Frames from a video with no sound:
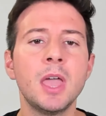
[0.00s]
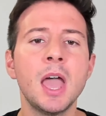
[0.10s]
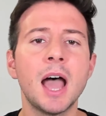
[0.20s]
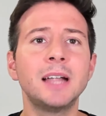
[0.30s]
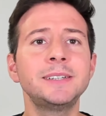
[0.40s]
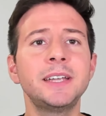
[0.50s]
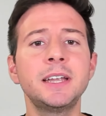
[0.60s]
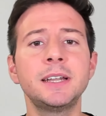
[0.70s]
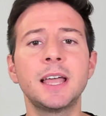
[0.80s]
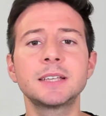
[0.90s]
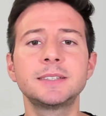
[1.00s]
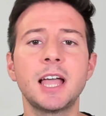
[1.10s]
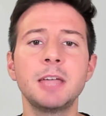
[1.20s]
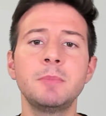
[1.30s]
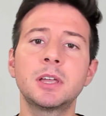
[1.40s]
Until next
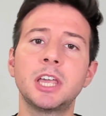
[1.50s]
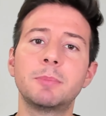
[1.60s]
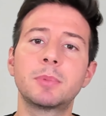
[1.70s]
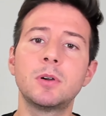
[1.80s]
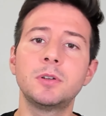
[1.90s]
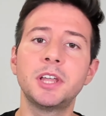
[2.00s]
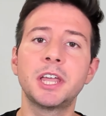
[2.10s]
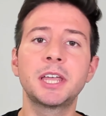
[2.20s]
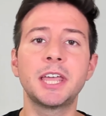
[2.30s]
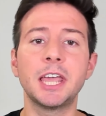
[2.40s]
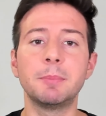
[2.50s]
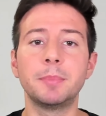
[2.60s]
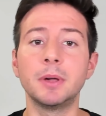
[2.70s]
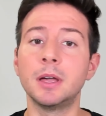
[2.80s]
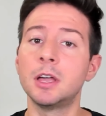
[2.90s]
time, keep coding,
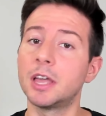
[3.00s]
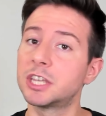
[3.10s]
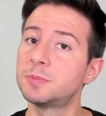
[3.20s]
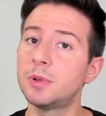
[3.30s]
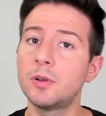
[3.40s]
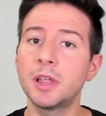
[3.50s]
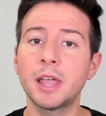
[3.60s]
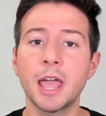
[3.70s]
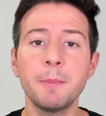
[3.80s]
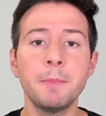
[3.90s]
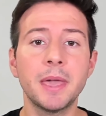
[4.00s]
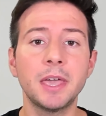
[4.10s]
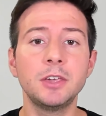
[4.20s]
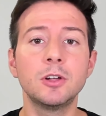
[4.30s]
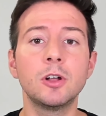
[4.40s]
keep exploring, and
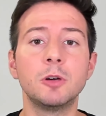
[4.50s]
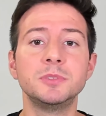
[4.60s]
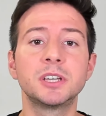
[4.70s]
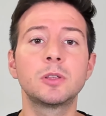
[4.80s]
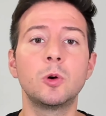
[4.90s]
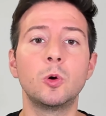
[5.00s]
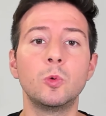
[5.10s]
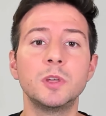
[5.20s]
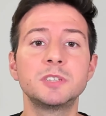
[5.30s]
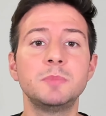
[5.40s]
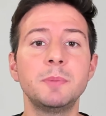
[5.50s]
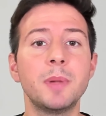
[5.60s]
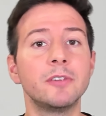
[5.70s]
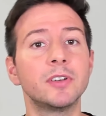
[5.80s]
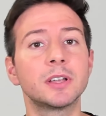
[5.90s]
may your object always be
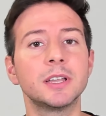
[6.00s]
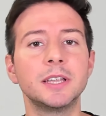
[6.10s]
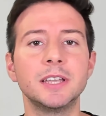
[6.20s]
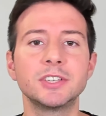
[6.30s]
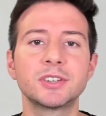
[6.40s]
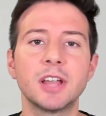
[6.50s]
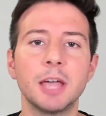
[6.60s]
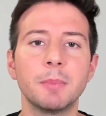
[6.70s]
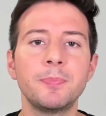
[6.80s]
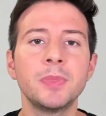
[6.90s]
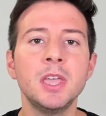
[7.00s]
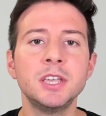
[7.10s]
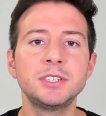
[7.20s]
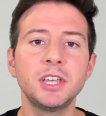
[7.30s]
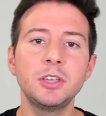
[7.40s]
perfectly described.
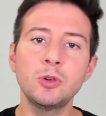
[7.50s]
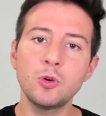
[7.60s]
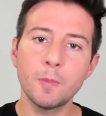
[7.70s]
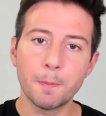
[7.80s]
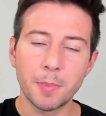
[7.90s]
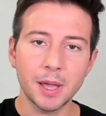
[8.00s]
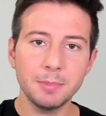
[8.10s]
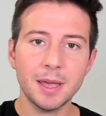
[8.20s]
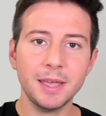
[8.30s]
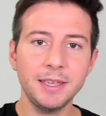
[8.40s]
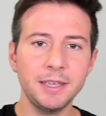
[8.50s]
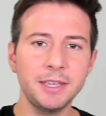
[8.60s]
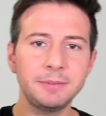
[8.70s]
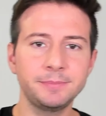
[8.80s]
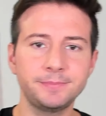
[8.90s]
See you, bye
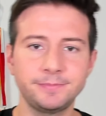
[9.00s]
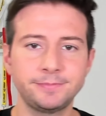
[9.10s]
bye!